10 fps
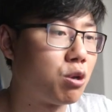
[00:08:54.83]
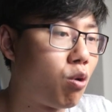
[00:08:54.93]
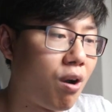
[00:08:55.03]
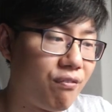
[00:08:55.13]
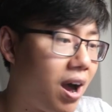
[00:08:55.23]

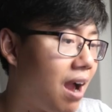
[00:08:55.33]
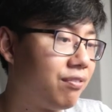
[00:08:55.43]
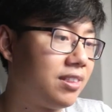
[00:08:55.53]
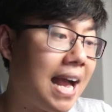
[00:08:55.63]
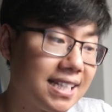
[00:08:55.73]
R5,
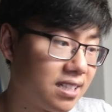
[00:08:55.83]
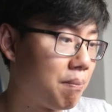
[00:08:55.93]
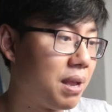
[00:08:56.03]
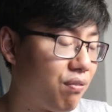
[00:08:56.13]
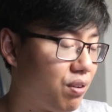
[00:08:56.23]
that's gonna
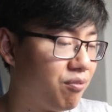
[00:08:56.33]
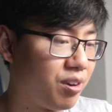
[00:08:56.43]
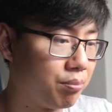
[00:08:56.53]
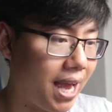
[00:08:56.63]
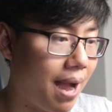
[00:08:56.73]
benefit from
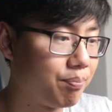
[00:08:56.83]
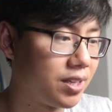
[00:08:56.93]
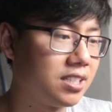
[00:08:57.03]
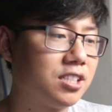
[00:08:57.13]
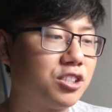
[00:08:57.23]
that. There's
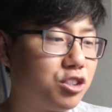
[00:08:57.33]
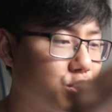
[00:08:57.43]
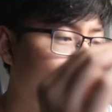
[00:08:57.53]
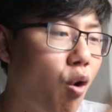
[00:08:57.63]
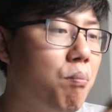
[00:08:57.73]
just
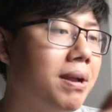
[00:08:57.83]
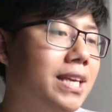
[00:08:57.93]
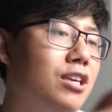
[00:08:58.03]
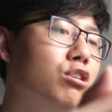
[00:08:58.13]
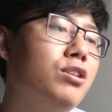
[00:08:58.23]
so many
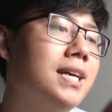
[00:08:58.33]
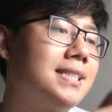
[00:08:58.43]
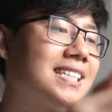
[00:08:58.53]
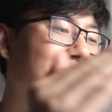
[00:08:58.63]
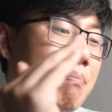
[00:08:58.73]
units that's
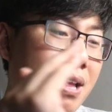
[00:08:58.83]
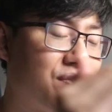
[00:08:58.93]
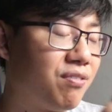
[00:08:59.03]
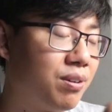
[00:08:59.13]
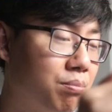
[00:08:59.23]
gonna benefit
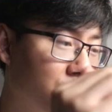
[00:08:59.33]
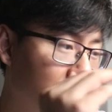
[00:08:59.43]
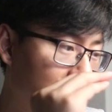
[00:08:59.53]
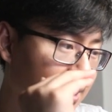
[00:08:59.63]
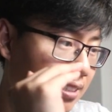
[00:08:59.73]
from
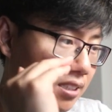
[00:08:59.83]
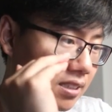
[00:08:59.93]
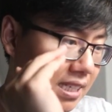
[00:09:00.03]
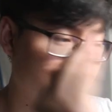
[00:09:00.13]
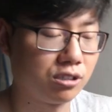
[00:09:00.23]

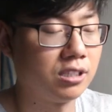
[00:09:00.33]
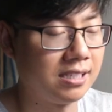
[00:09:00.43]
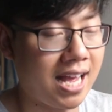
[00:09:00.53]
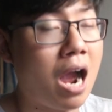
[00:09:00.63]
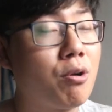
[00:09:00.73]
these
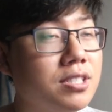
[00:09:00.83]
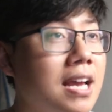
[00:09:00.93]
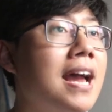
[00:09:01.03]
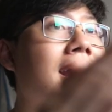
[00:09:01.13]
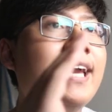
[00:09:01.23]
towers.
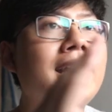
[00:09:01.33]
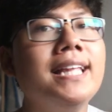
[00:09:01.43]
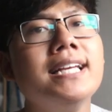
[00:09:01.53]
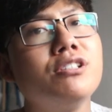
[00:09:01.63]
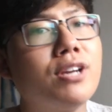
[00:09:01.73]
He
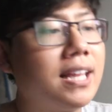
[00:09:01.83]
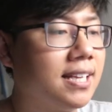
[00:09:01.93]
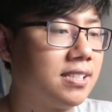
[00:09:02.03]
needs to get this done.